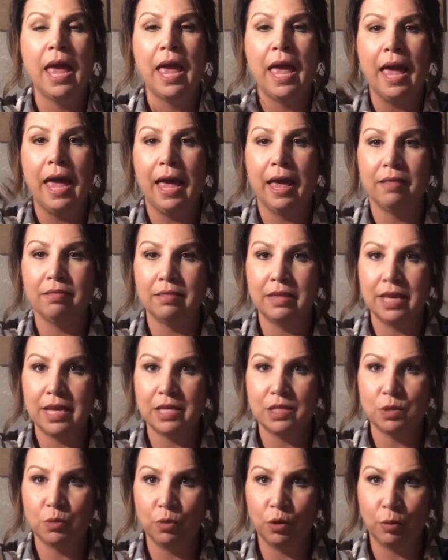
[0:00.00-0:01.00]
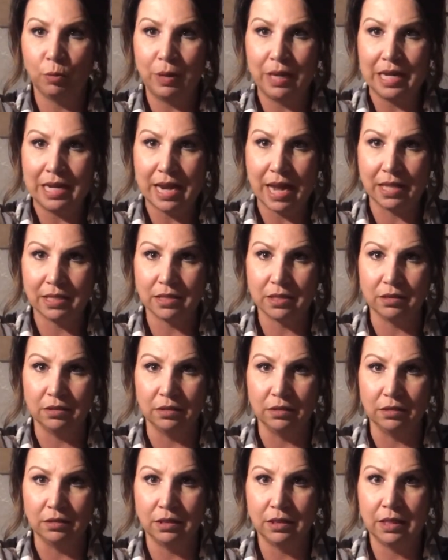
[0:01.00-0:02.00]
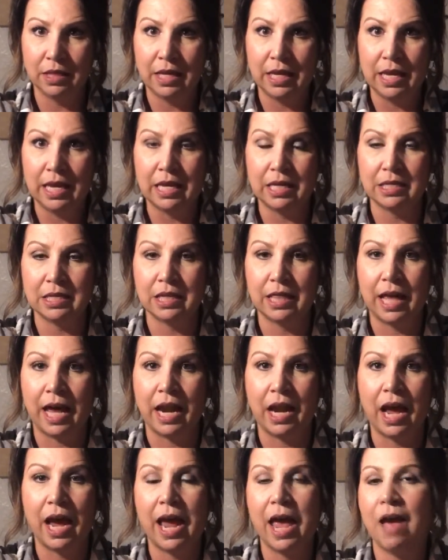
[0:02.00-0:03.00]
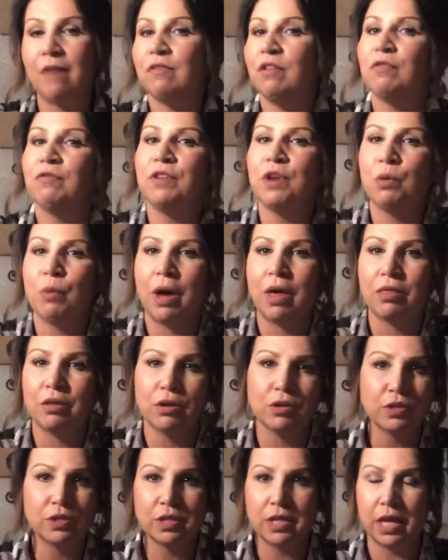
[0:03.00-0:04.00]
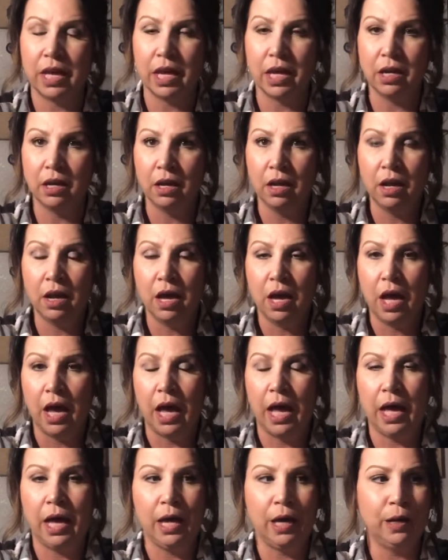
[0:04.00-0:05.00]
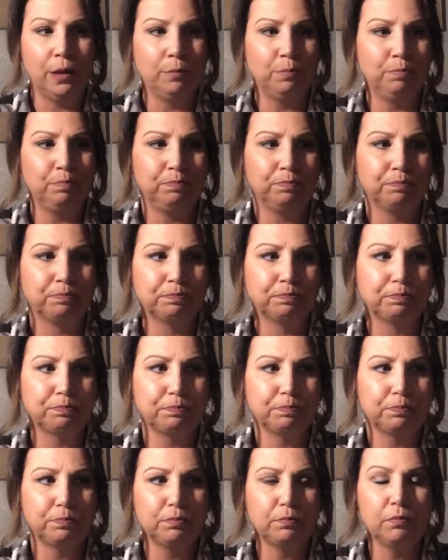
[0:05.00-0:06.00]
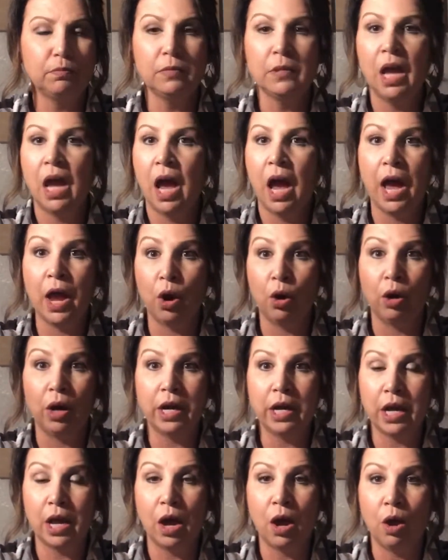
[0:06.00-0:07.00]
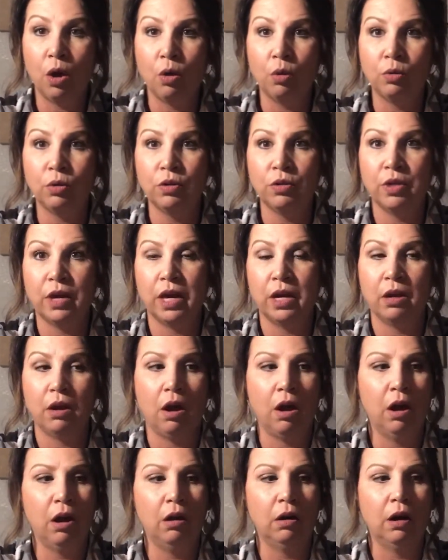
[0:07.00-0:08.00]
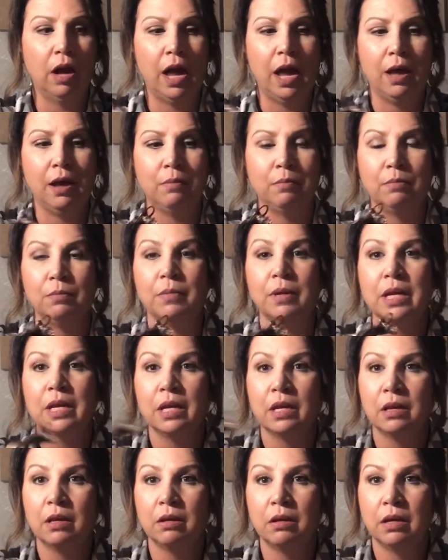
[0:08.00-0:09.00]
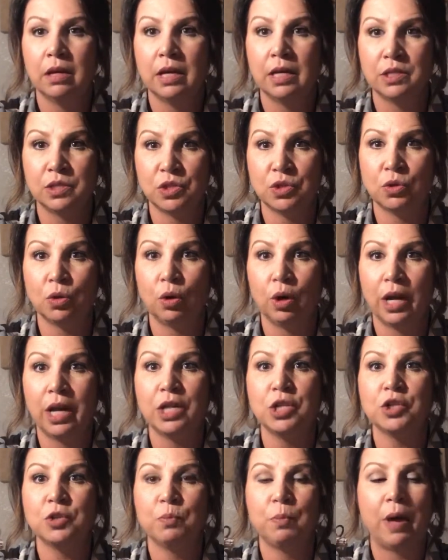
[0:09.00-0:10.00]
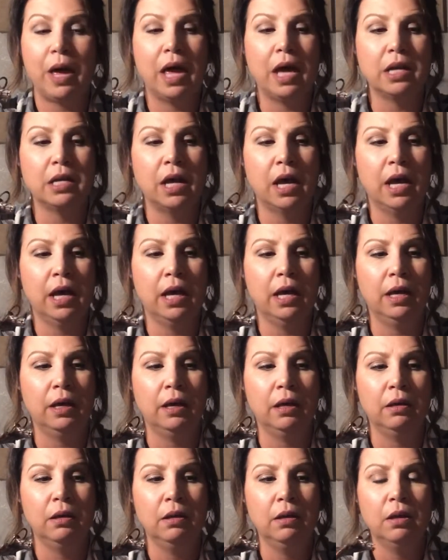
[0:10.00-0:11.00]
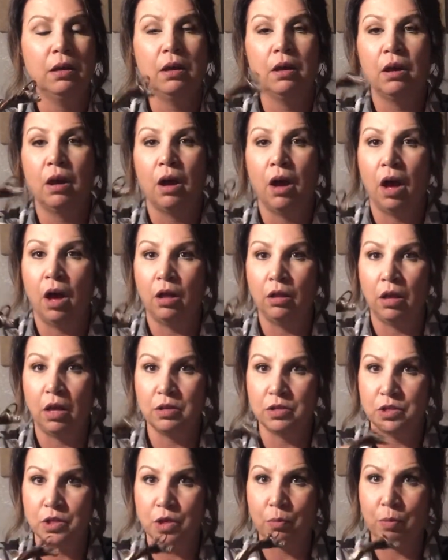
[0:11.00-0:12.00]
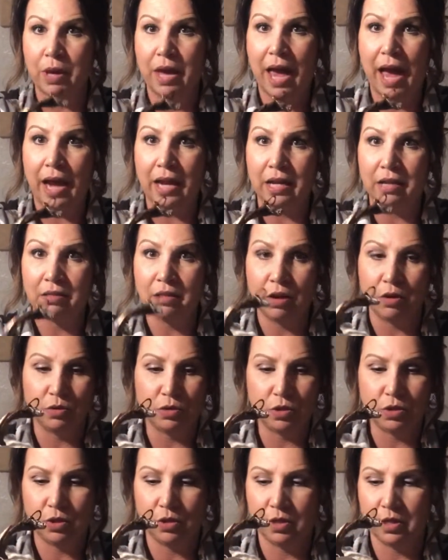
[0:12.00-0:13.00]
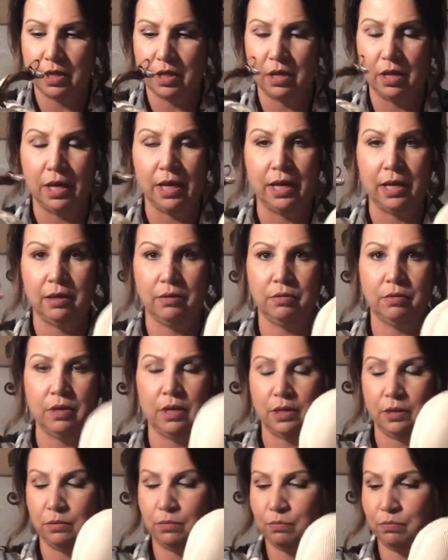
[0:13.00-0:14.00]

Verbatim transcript: And these will be nestled into that. I have a few others that um, I already own that are um, in storage, but uh, I'll also be adding those to the, uh, the